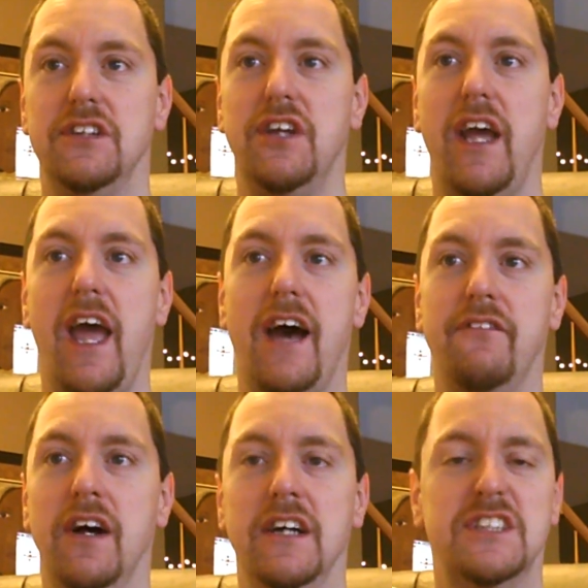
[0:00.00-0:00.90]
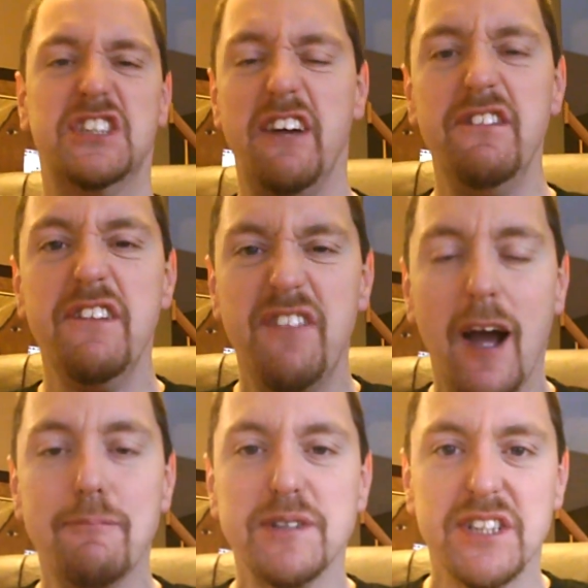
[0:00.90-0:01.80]
to have
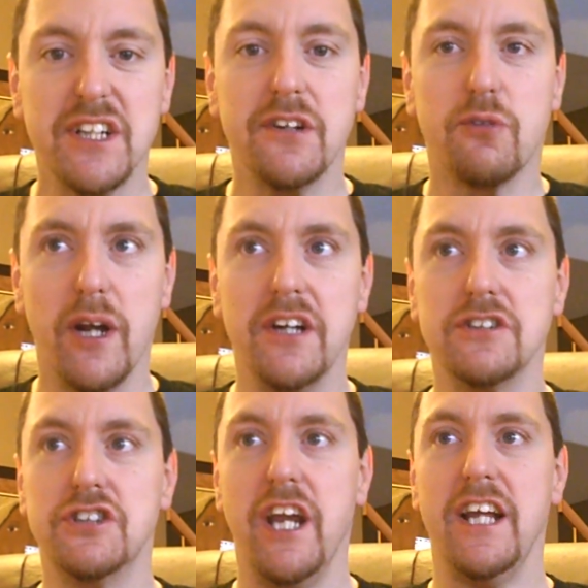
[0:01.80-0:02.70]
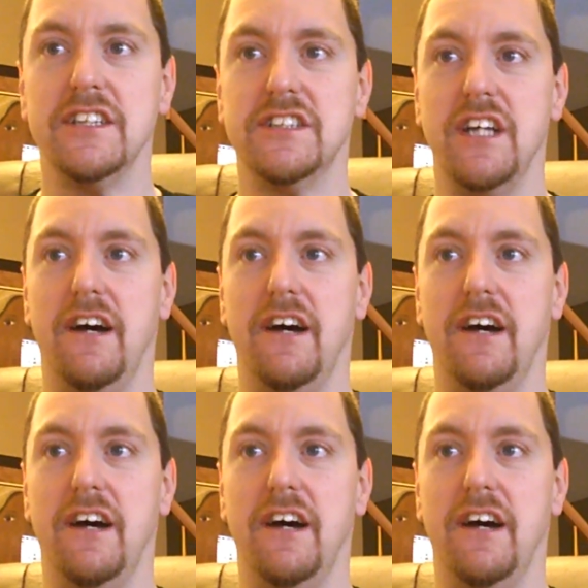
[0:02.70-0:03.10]
75% greater chance